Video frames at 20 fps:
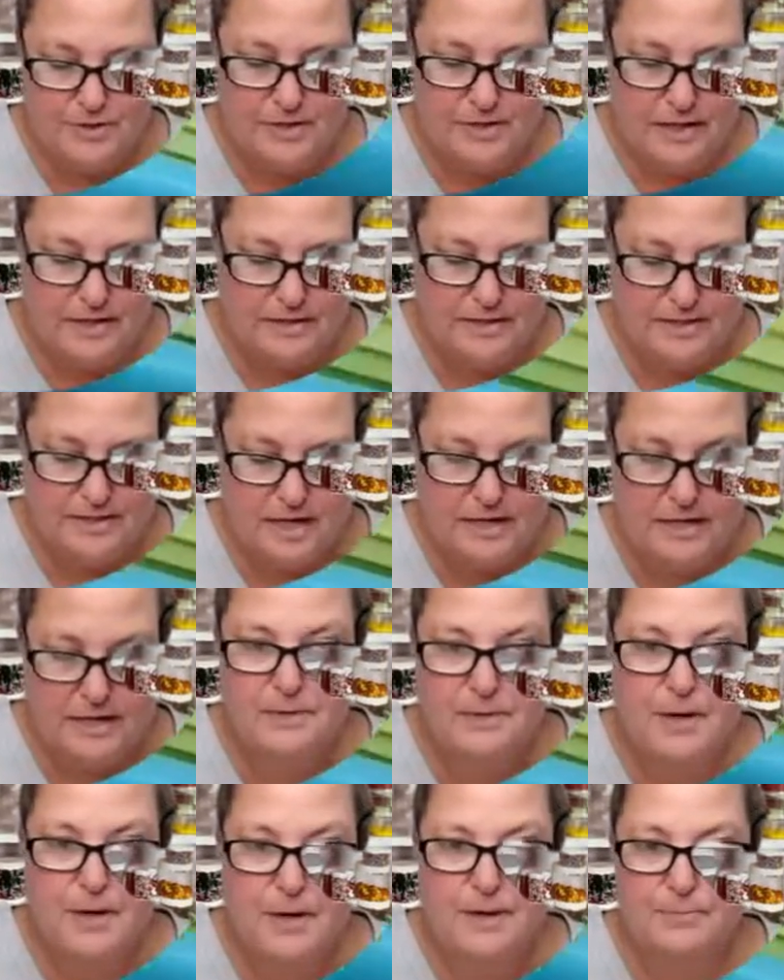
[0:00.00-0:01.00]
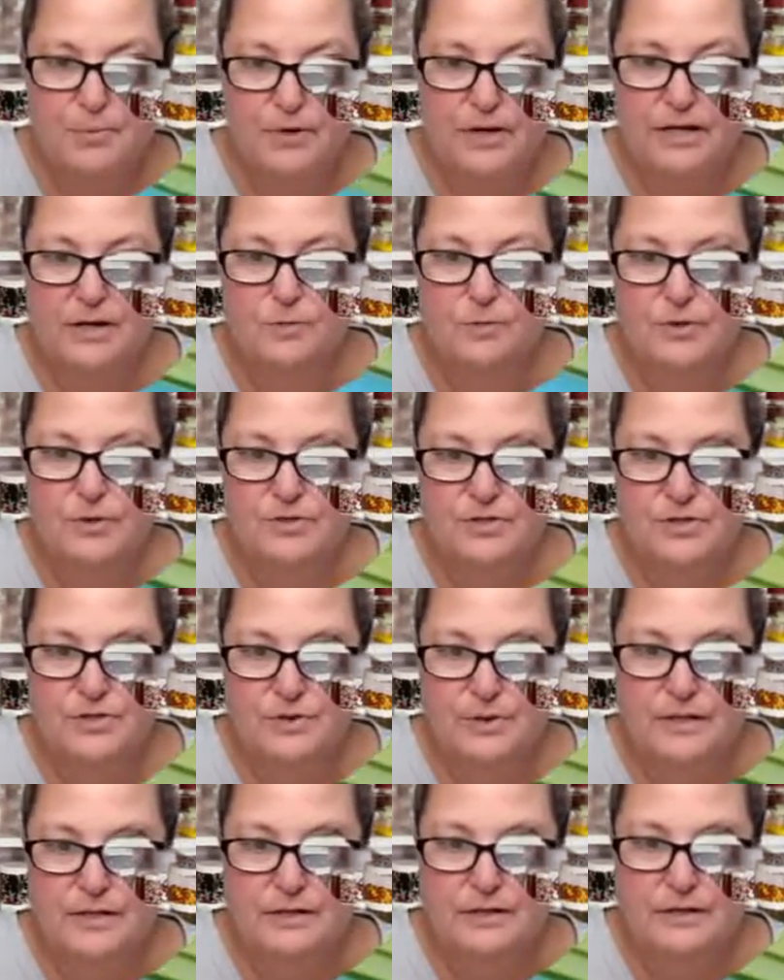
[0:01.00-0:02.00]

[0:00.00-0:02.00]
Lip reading: it's sucking the paper and it wouldn't do it.